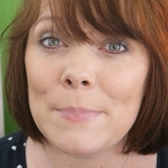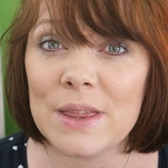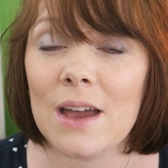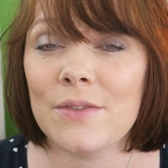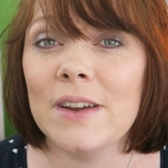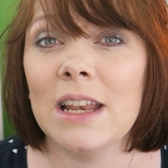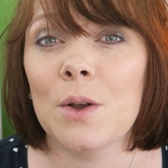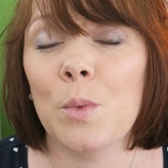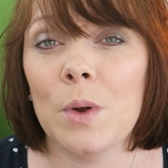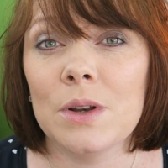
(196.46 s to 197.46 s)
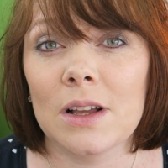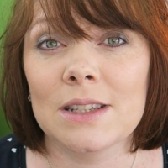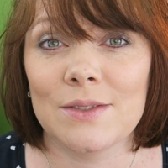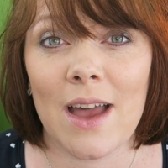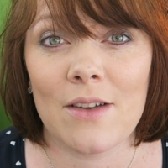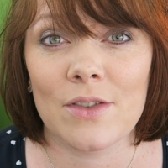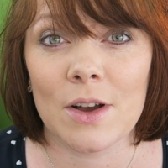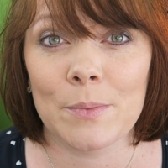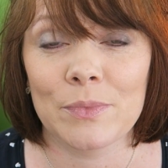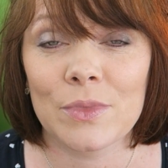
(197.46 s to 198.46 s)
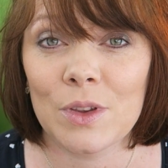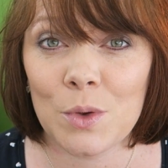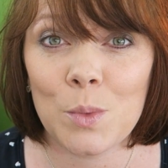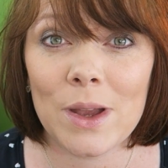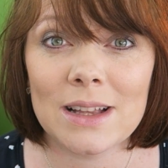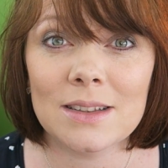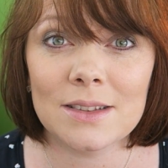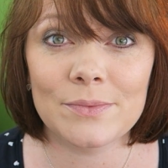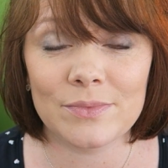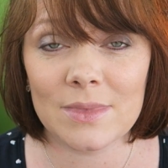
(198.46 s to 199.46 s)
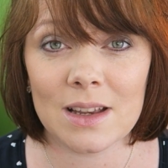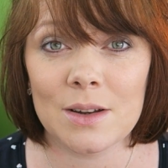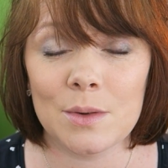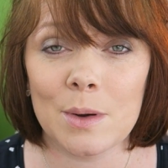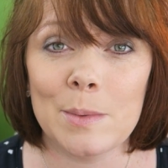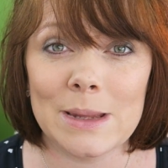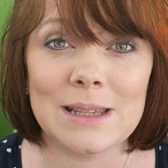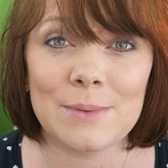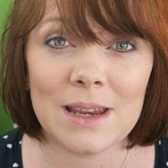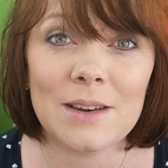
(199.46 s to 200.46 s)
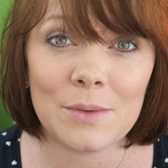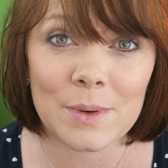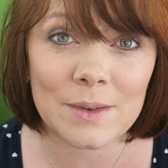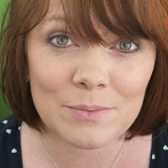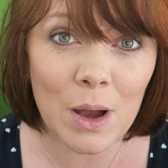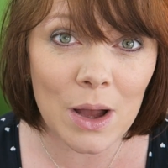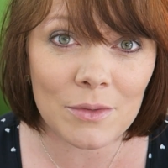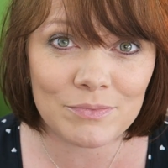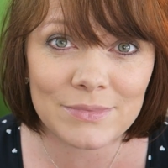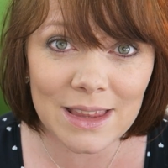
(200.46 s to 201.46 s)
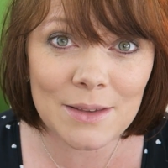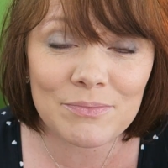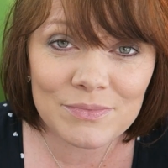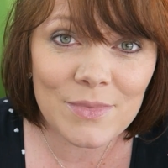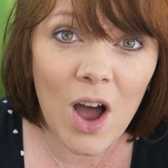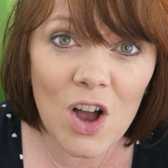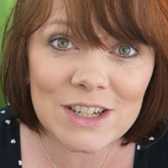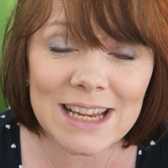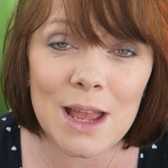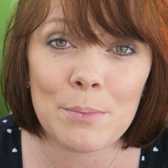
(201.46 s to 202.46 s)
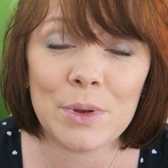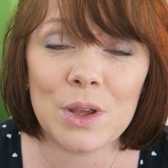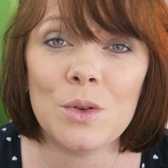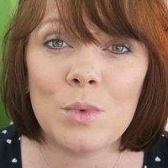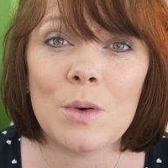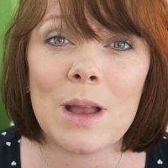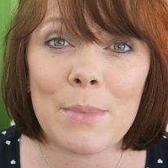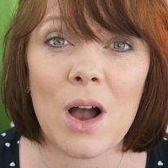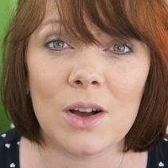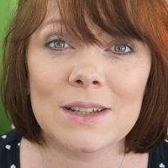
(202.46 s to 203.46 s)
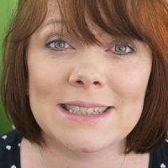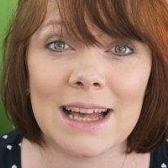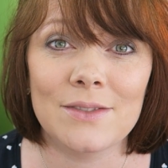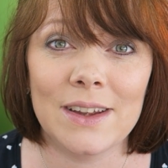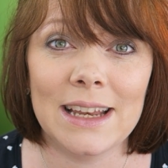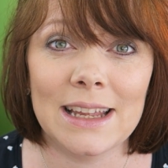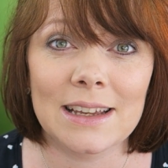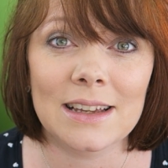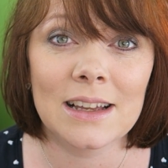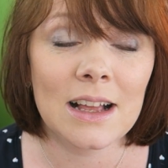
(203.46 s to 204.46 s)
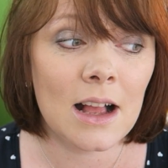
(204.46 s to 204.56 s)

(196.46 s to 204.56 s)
but that feeling won't last forever. You will, I don't mean to be harsh here, but you will get past that feeling.